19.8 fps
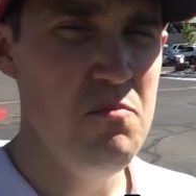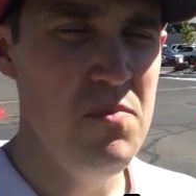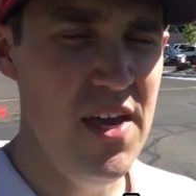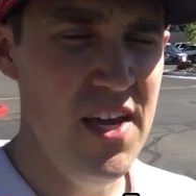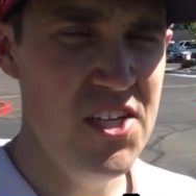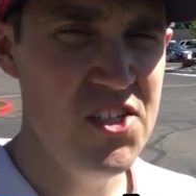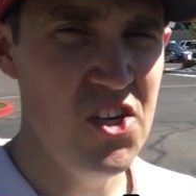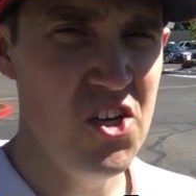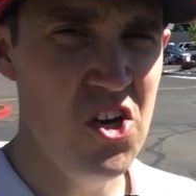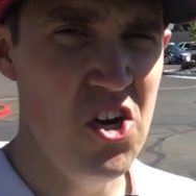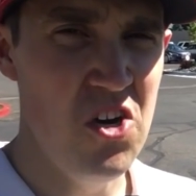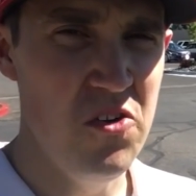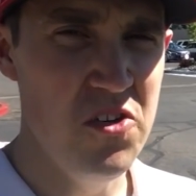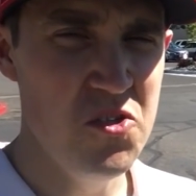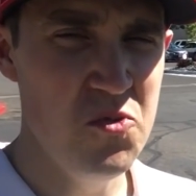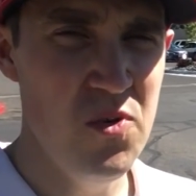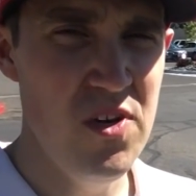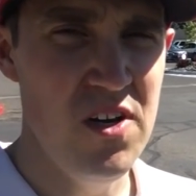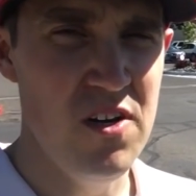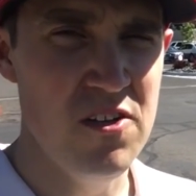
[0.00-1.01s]
makes the call
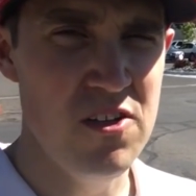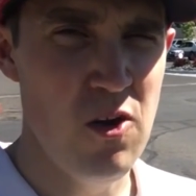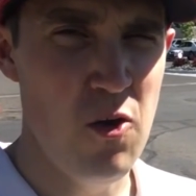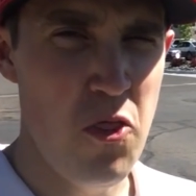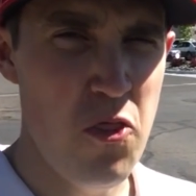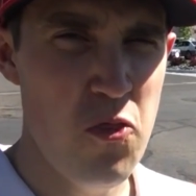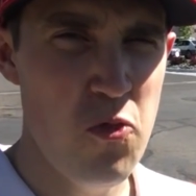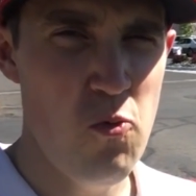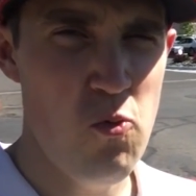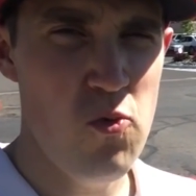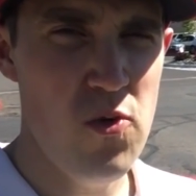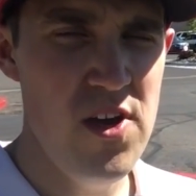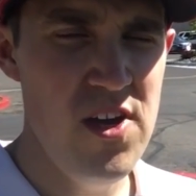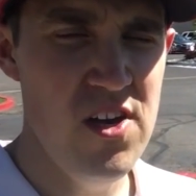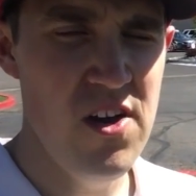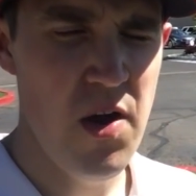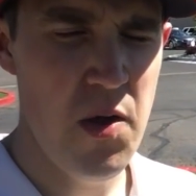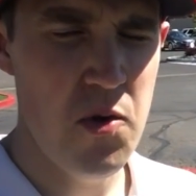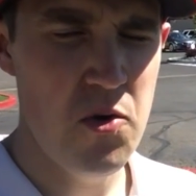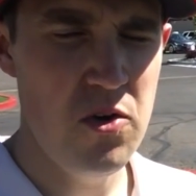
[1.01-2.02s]
as well. So
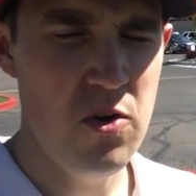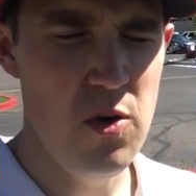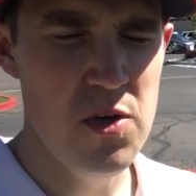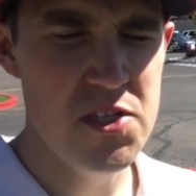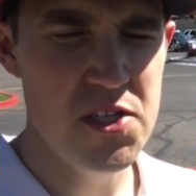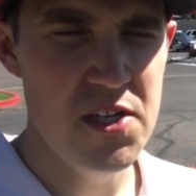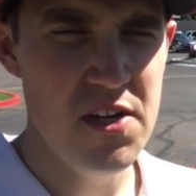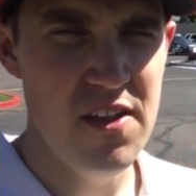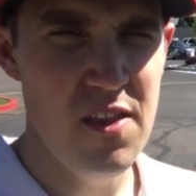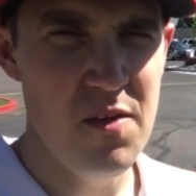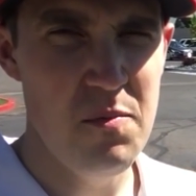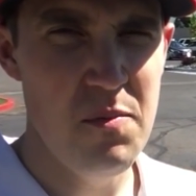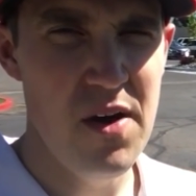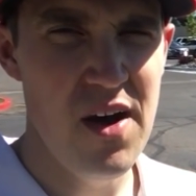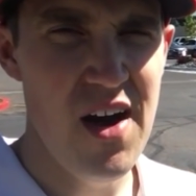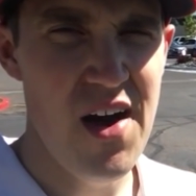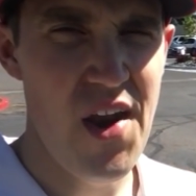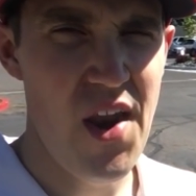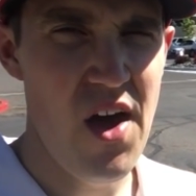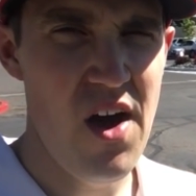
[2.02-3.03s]
300 goes into the
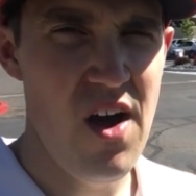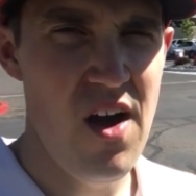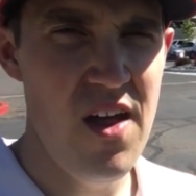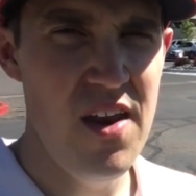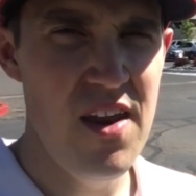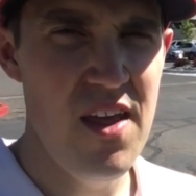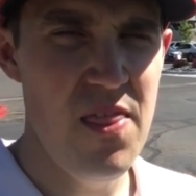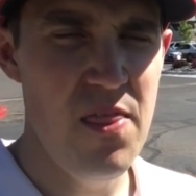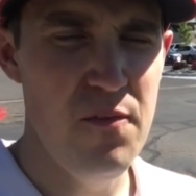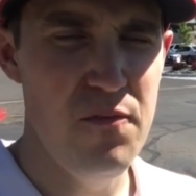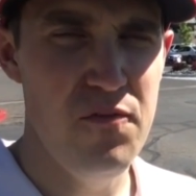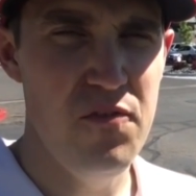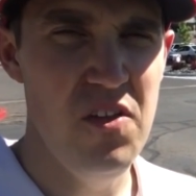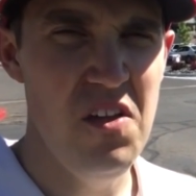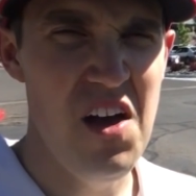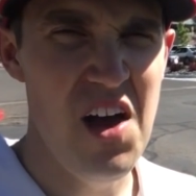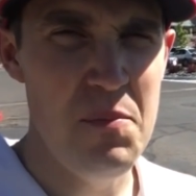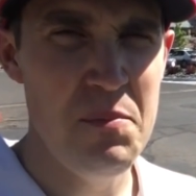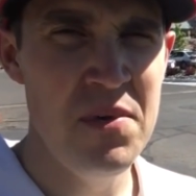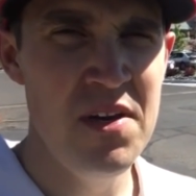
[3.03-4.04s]
pot on the
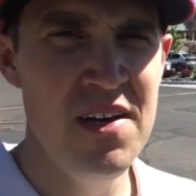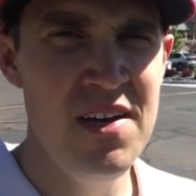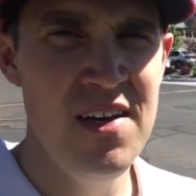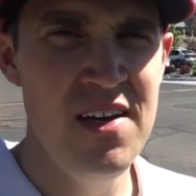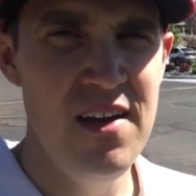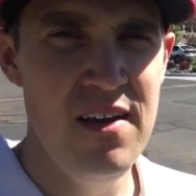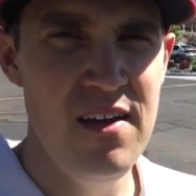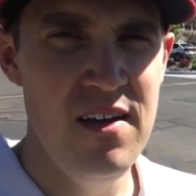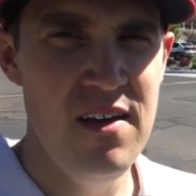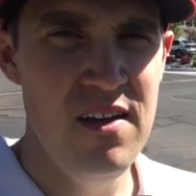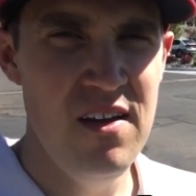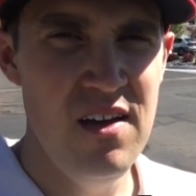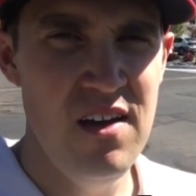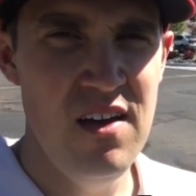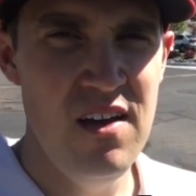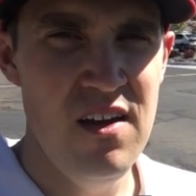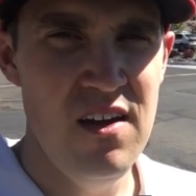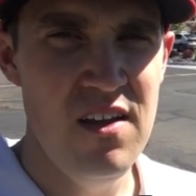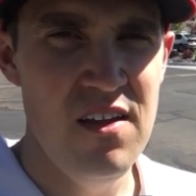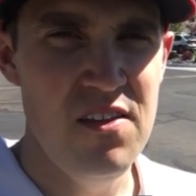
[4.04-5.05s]
flop.
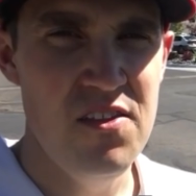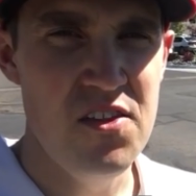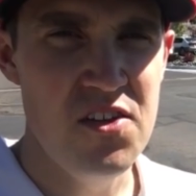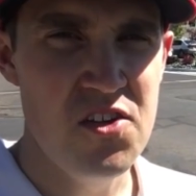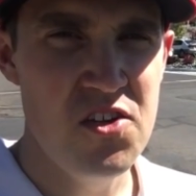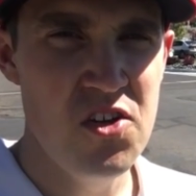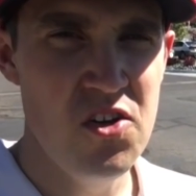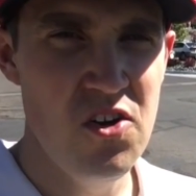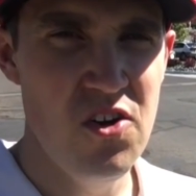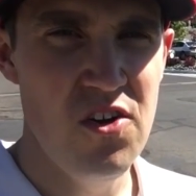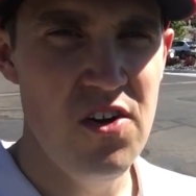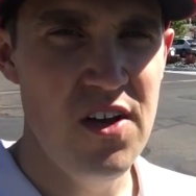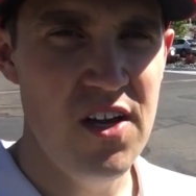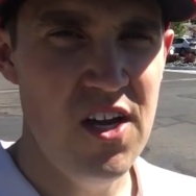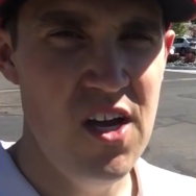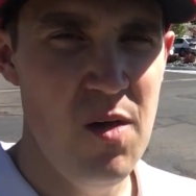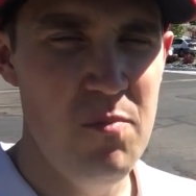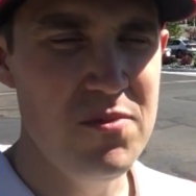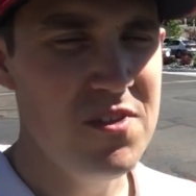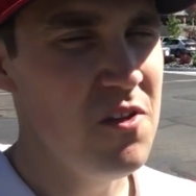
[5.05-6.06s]
The turn
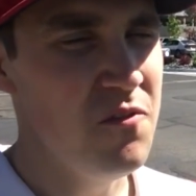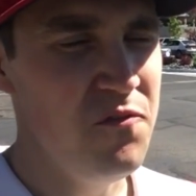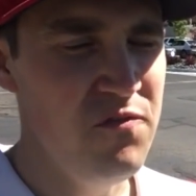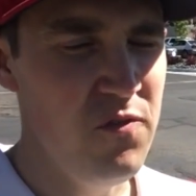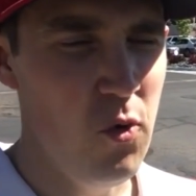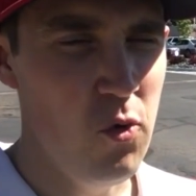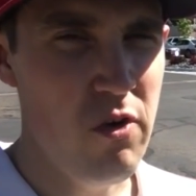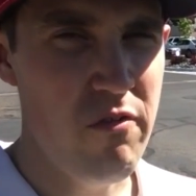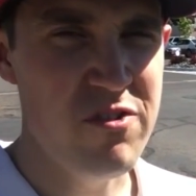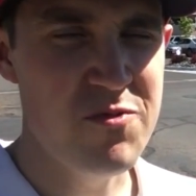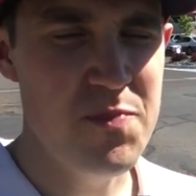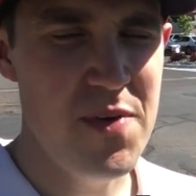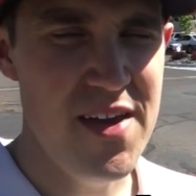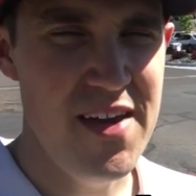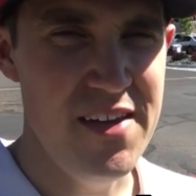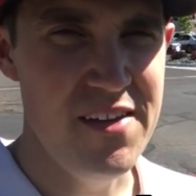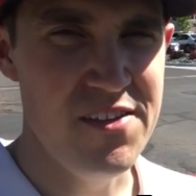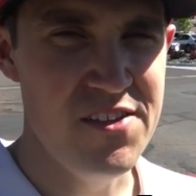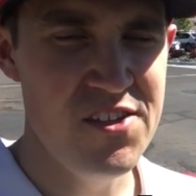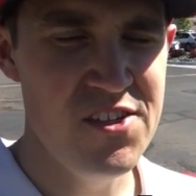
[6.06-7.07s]
comes the 4 of
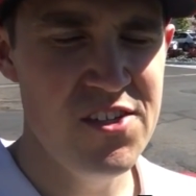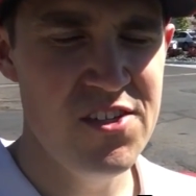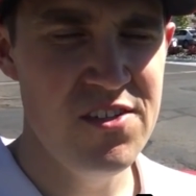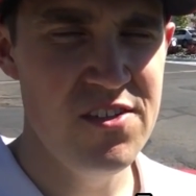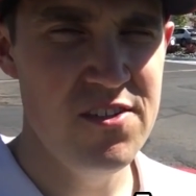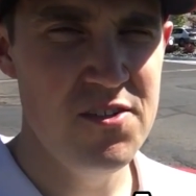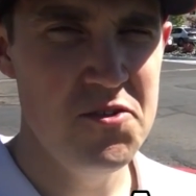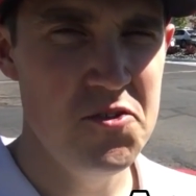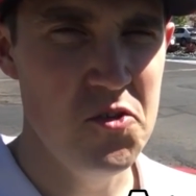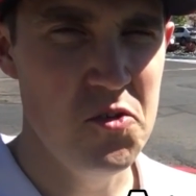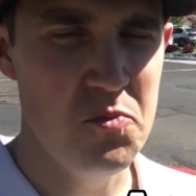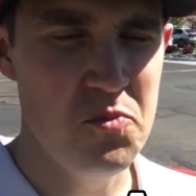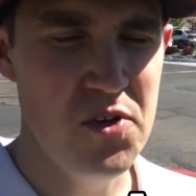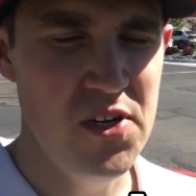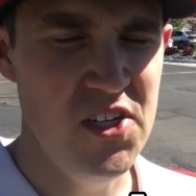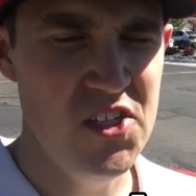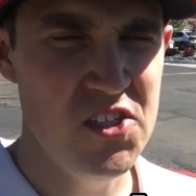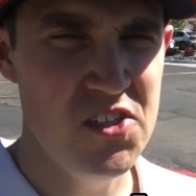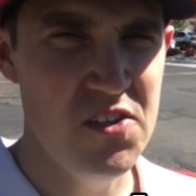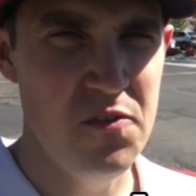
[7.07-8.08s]
spades, so it
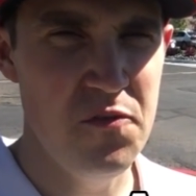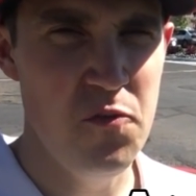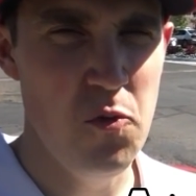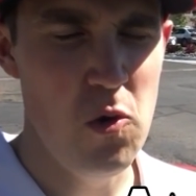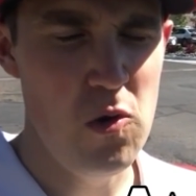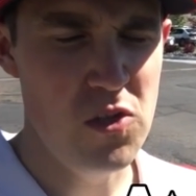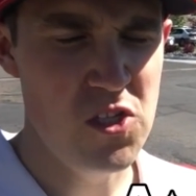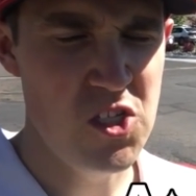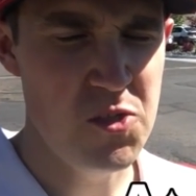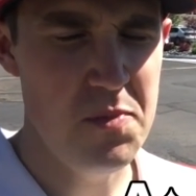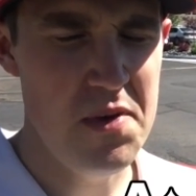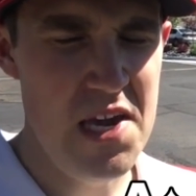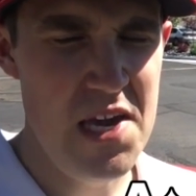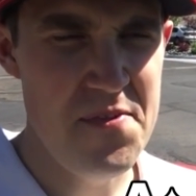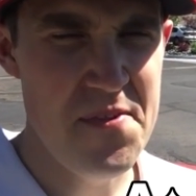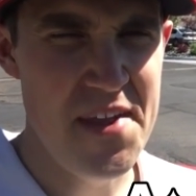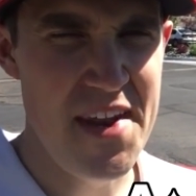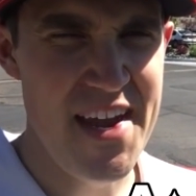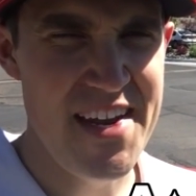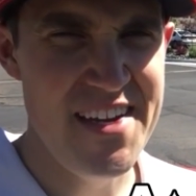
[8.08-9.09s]
brings the 4th
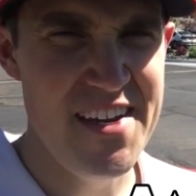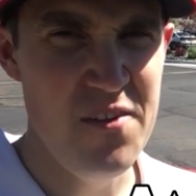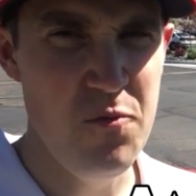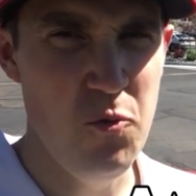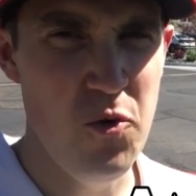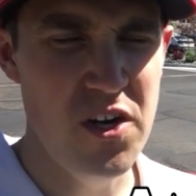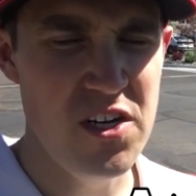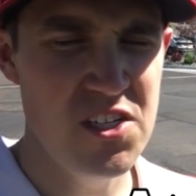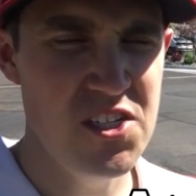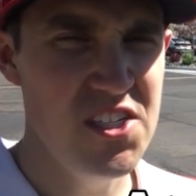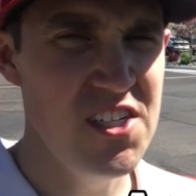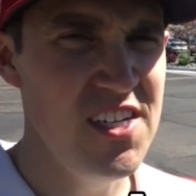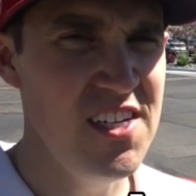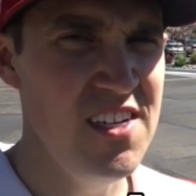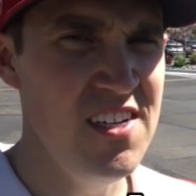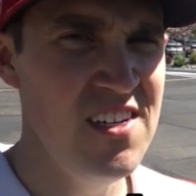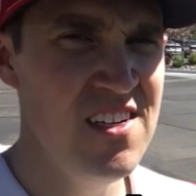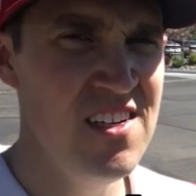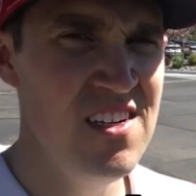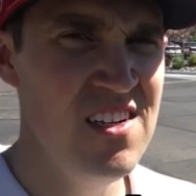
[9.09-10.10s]
spade that I didn't want to see.